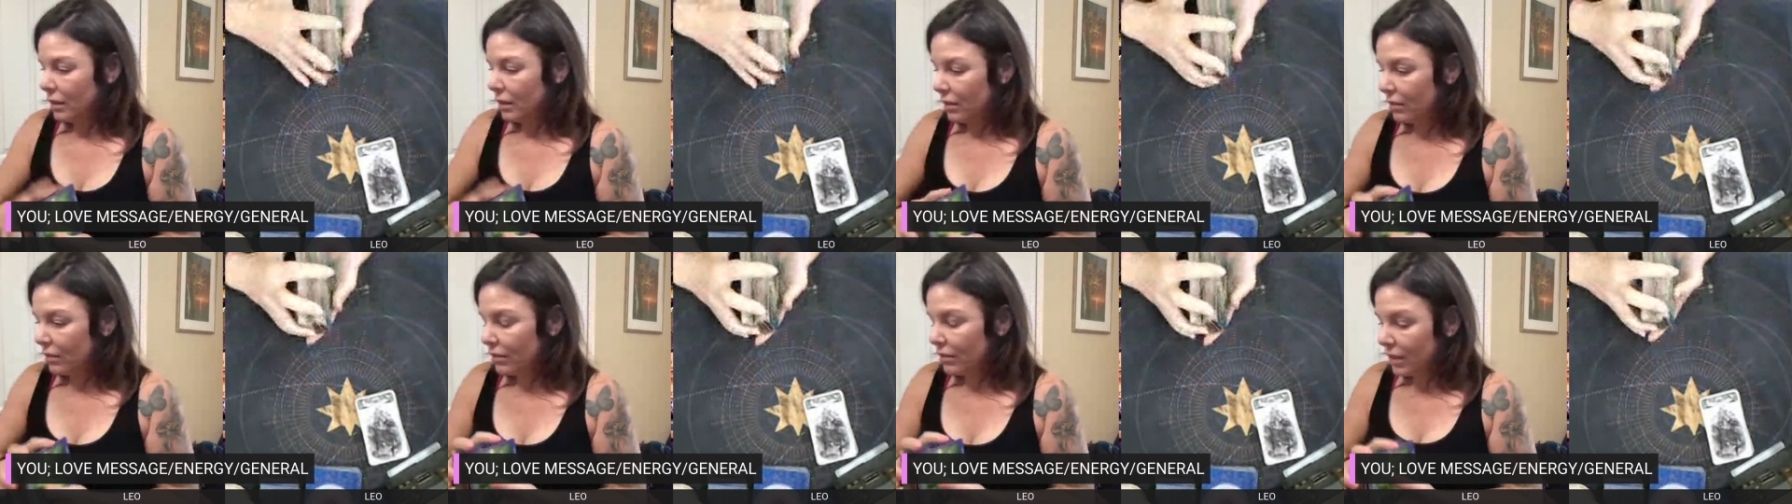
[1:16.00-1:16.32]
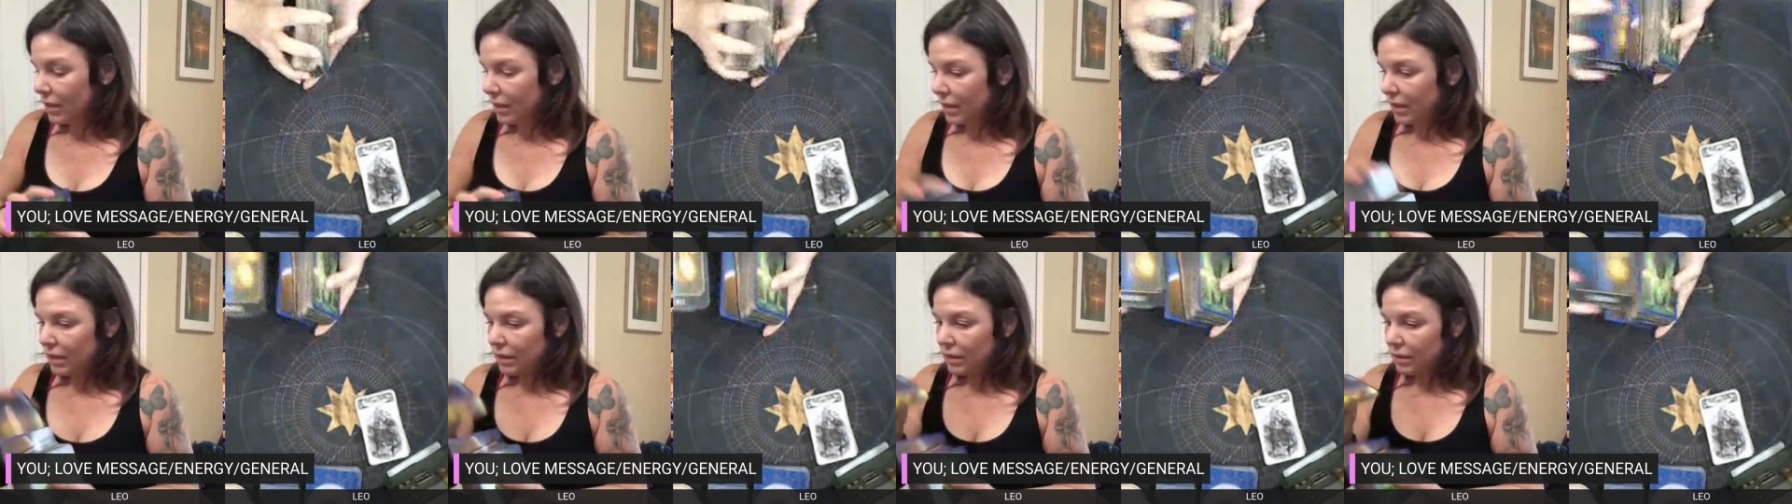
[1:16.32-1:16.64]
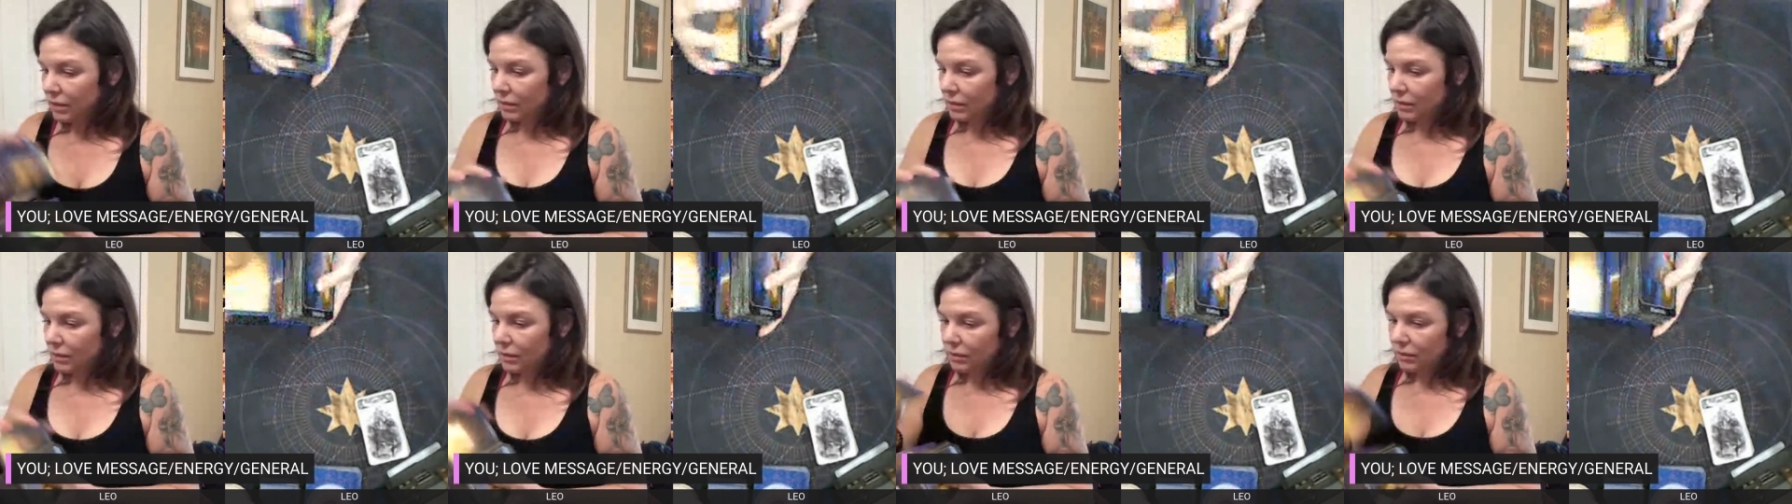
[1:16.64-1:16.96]
all right
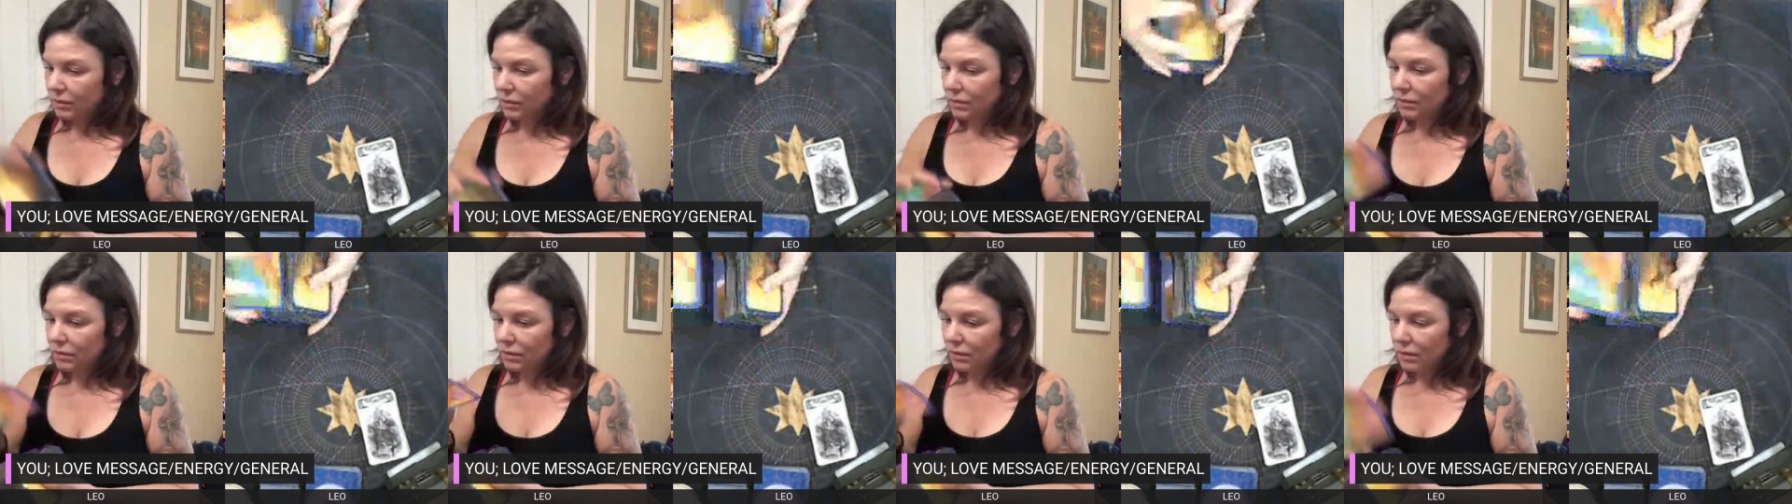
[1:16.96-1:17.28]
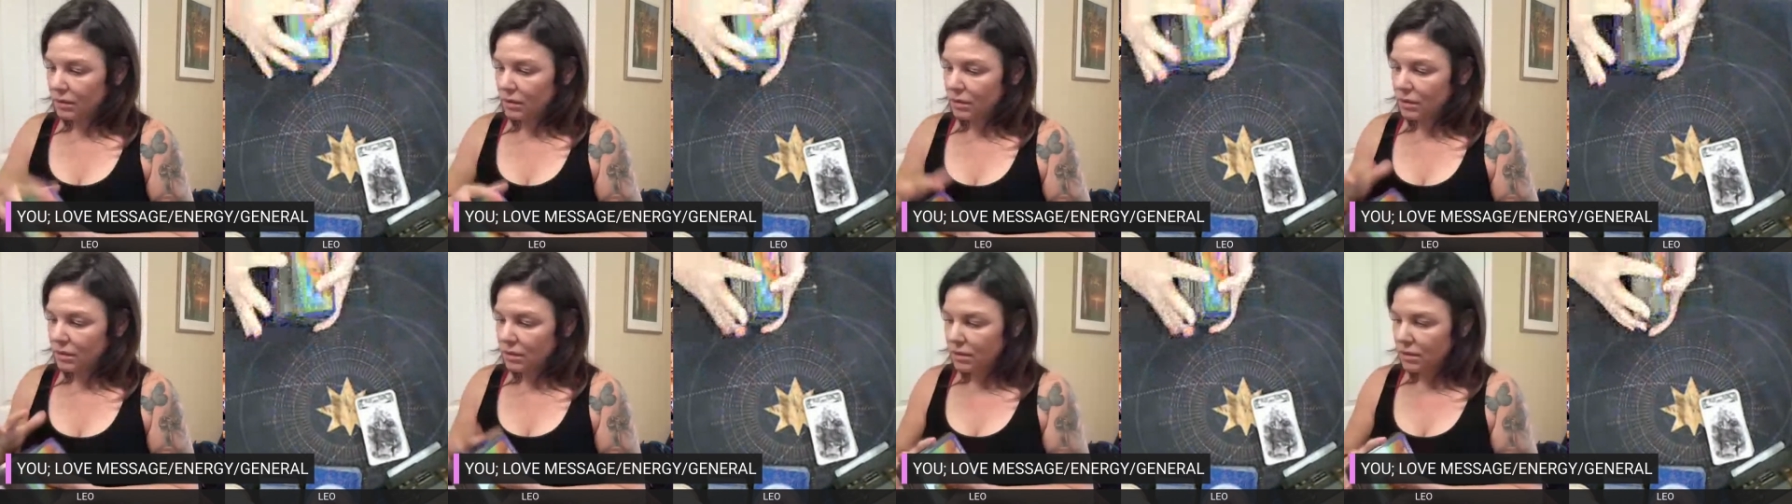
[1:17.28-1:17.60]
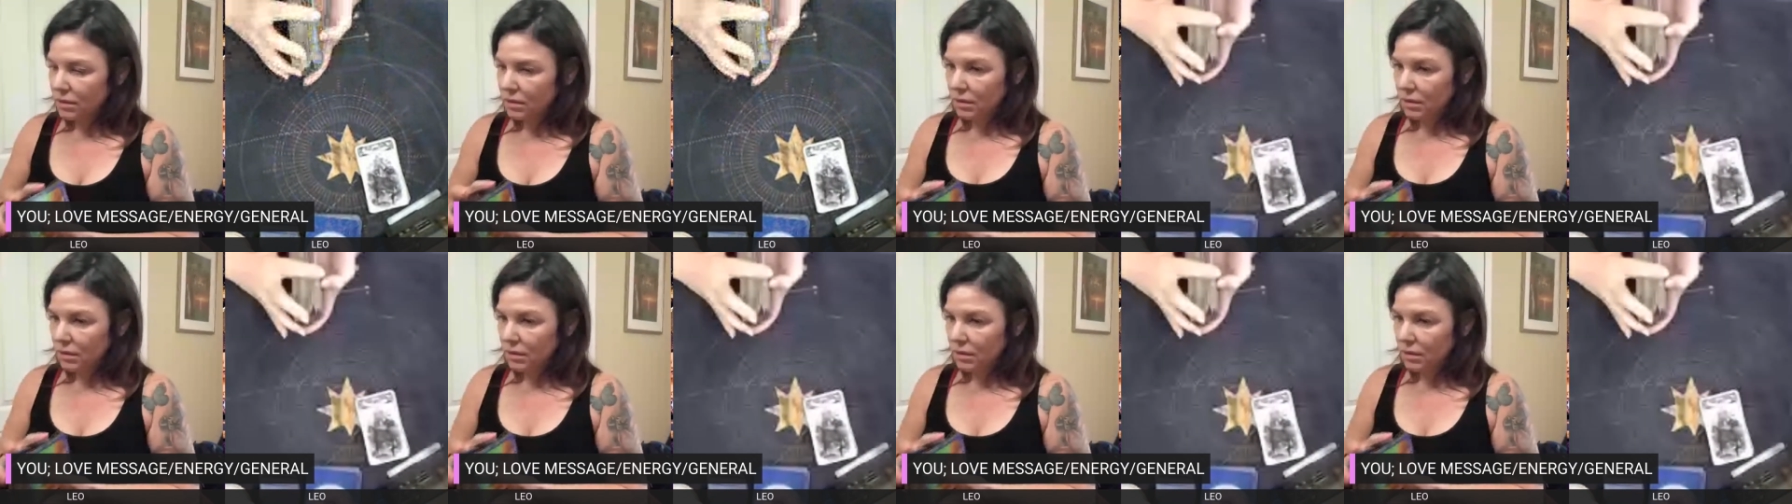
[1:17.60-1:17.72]
Let's